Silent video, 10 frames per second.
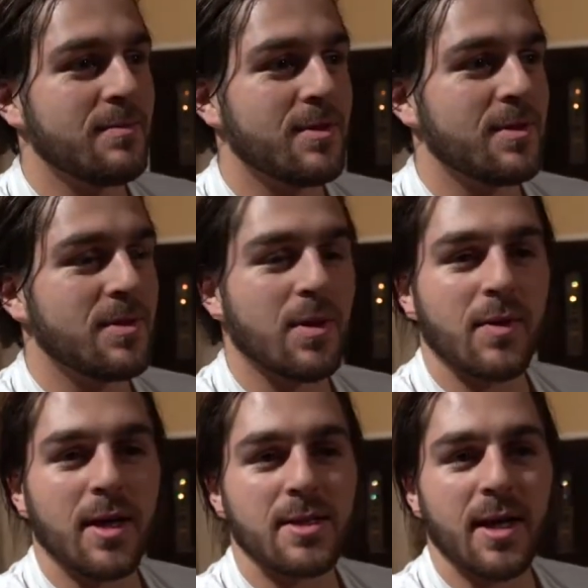just so
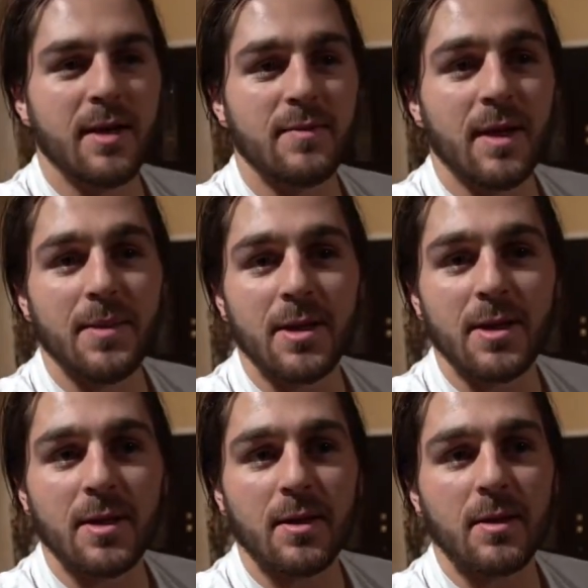nice to have Debbie
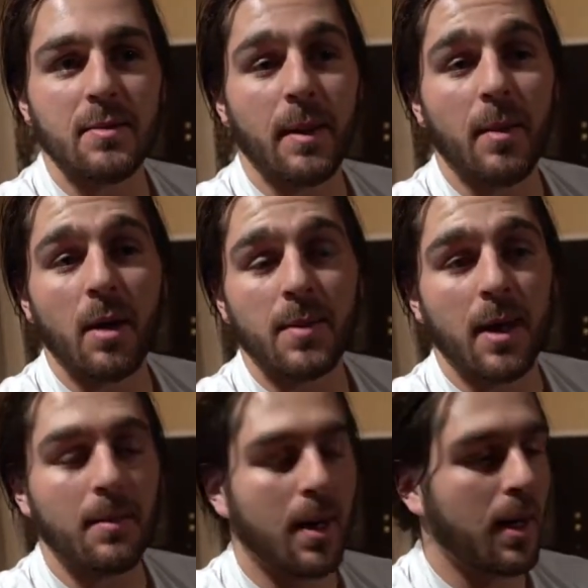here, and my mom
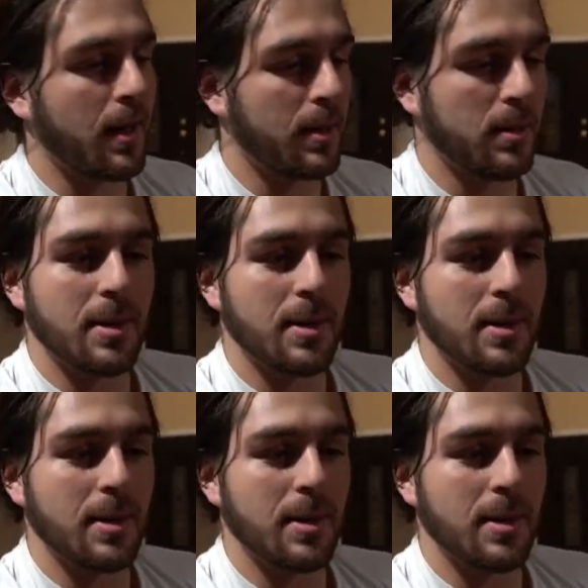came by, and